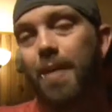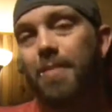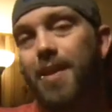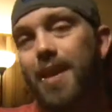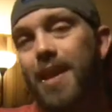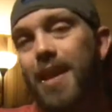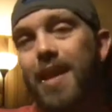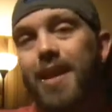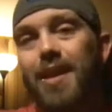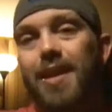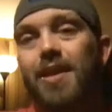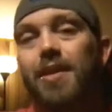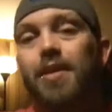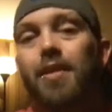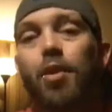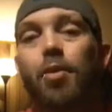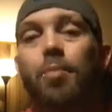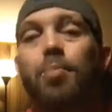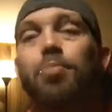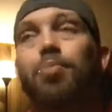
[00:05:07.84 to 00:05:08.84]
Heenan,
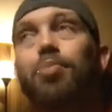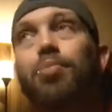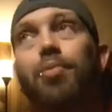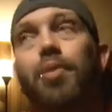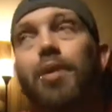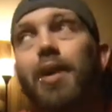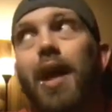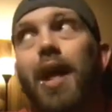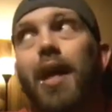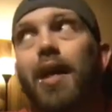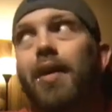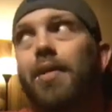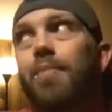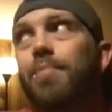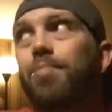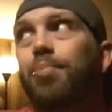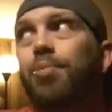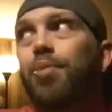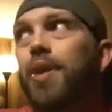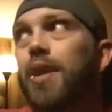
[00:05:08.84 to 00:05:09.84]
or
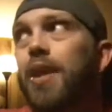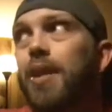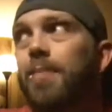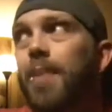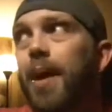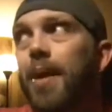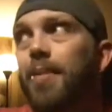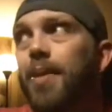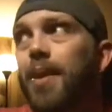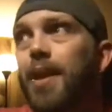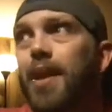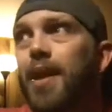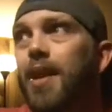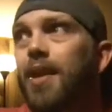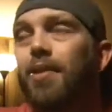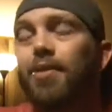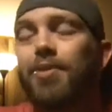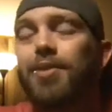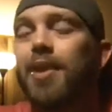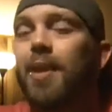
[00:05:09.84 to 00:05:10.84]
pretty Bobby
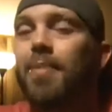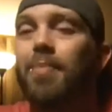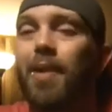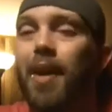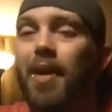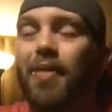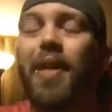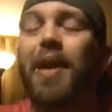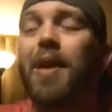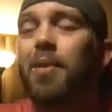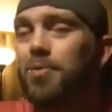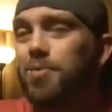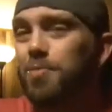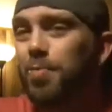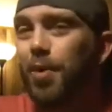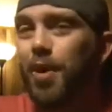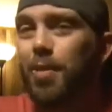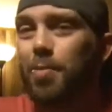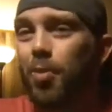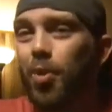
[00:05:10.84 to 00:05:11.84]
Heenan or something. I think it was
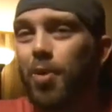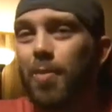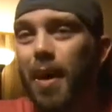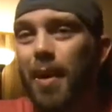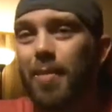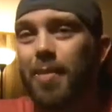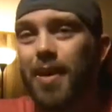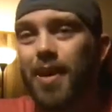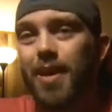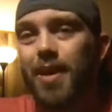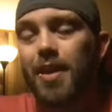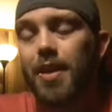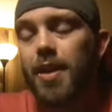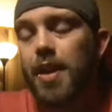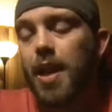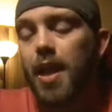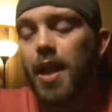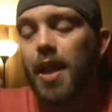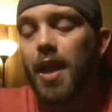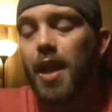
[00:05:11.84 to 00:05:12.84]
pretty boy Bobby Heenan,
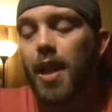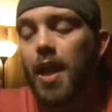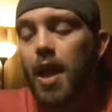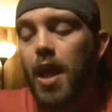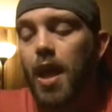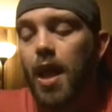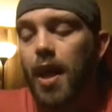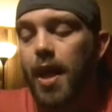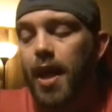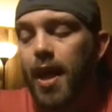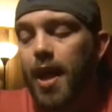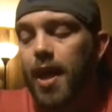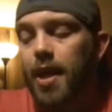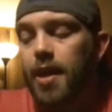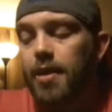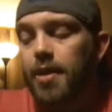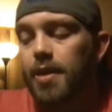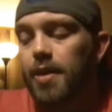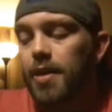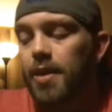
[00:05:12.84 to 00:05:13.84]

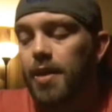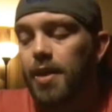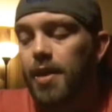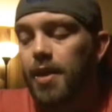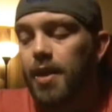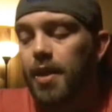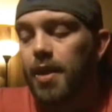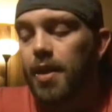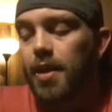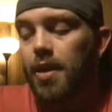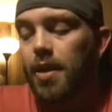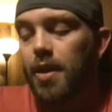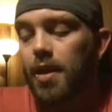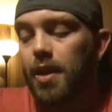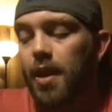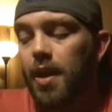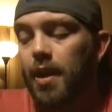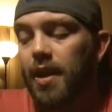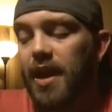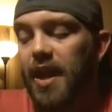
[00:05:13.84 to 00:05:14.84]
and
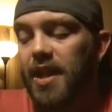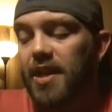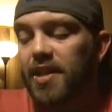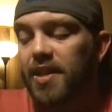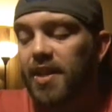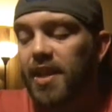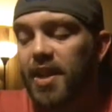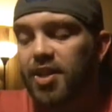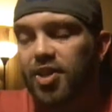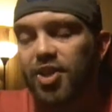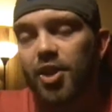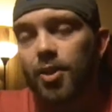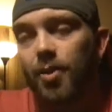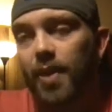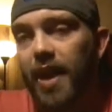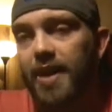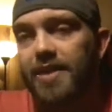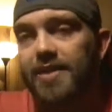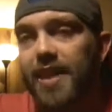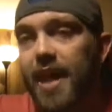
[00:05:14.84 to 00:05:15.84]
can
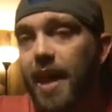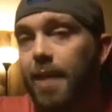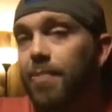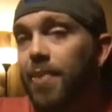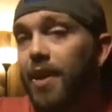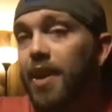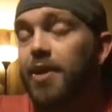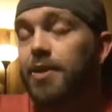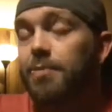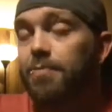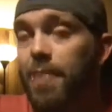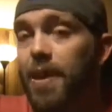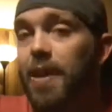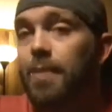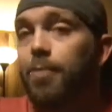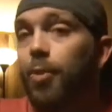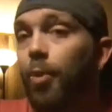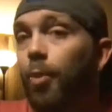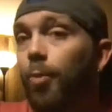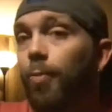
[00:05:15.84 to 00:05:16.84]
showcase that, because
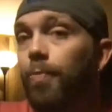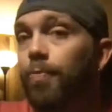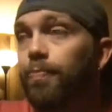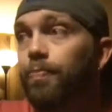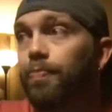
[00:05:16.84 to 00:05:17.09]
people,